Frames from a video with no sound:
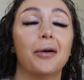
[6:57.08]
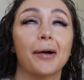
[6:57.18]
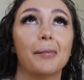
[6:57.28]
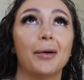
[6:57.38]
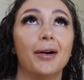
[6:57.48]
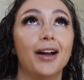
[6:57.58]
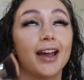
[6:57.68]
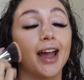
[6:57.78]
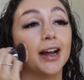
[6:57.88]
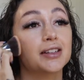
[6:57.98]
horrible.
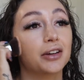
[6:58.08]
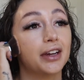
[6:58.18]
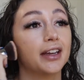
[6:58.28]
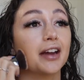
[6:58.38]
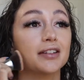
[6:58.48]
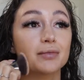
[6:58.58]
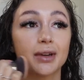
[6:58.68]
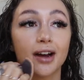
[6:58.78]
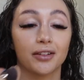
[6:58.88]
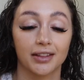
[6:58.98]
And so he carries me
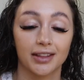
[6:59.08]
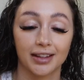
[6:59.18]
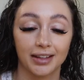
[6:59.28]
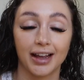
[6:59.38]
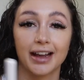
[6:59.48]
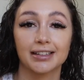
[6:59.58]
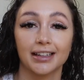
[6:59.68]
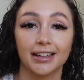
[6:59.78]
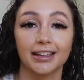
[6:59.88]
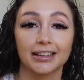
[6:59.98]
out. The
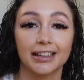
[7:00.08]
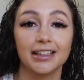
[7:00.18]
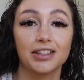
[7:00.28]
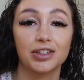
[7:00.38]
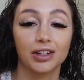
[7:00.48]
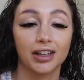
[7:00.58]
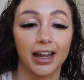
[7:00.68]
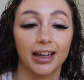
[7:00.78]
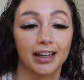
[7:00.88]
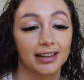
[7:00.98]
exit leads to
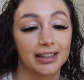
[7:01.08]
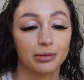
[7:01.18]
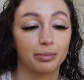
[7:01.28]
like this